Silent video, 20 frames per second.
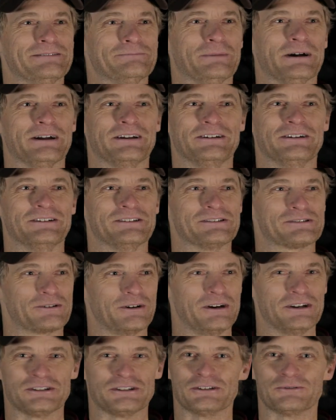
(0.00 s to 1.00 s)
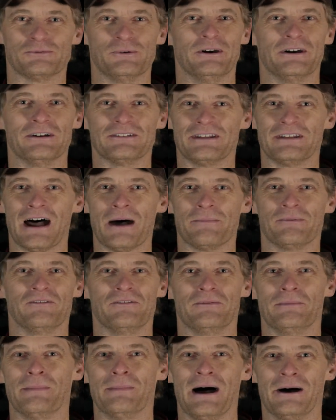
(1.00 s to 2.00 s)
my goodness gracious, we were on top of a
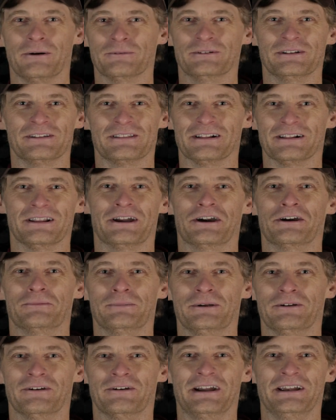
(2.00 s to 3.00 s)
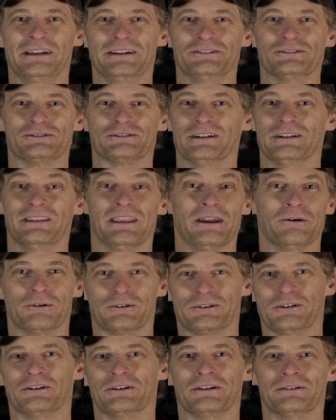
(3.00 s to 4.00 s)
mountain in the Laramie Range and they were
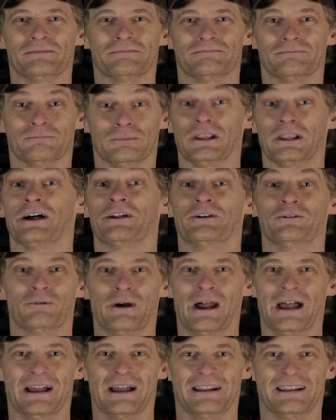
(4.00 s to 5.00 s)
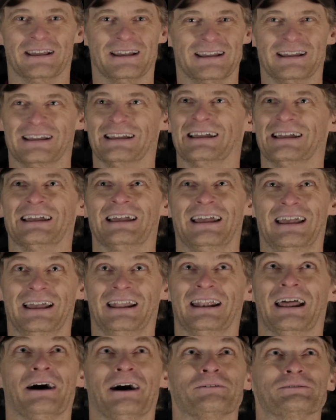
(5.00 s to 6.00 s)
turning blood red. And
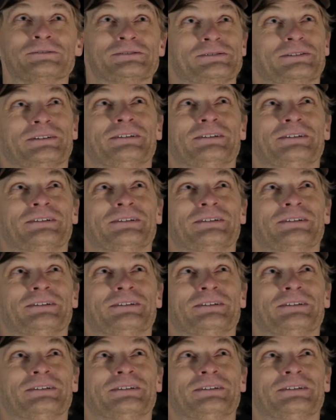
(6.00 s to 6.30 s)
I was